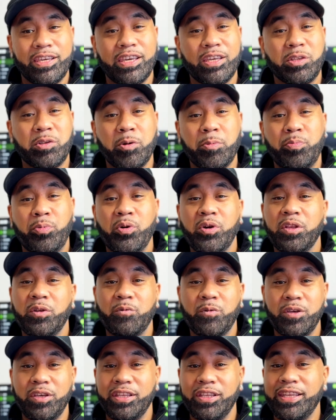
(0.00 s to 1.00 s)
get to a point
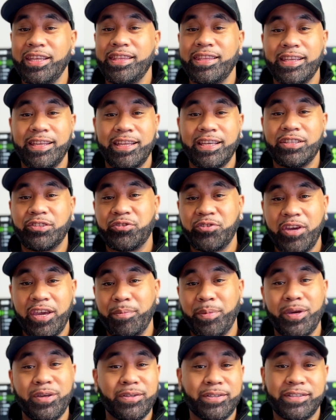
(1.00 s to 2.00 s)
where you need the next track but
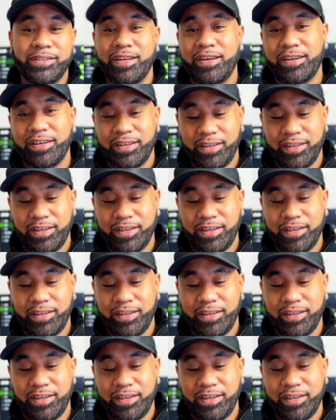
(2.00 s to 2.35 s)
you're stuck.